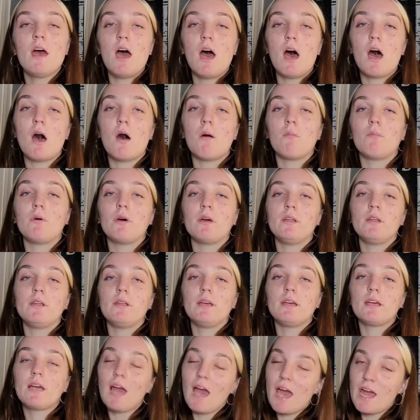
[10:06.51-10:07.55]
but
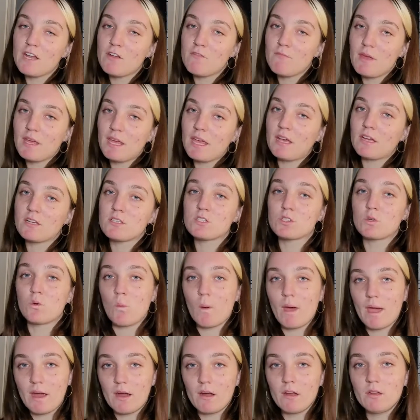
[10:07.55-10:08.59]
kind of making a
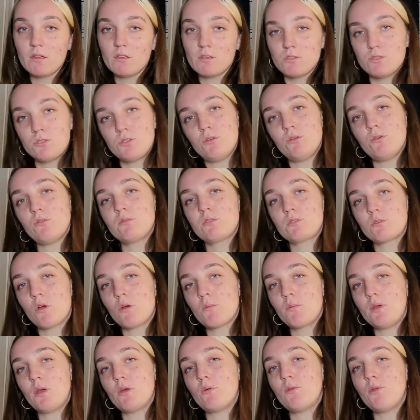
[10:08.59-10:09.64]
square to
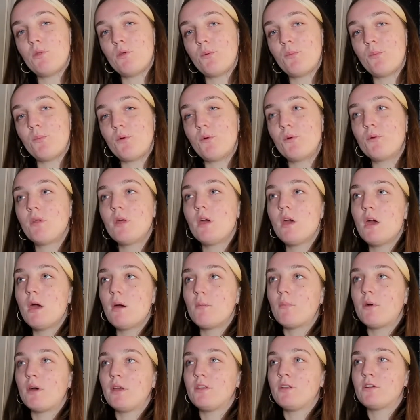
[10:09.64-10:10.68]
Scorpio New Moon,
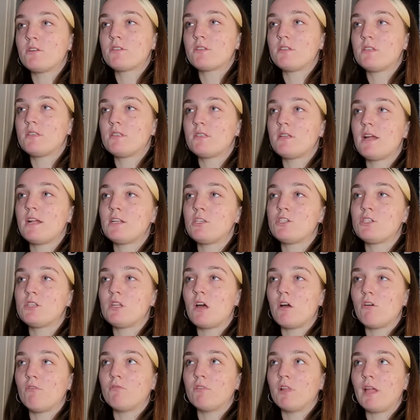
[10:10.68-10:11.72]
but there's this tension
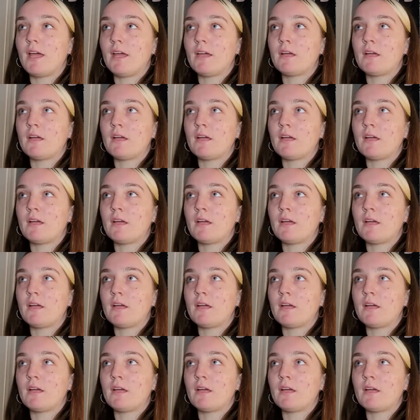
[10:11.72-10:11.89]
of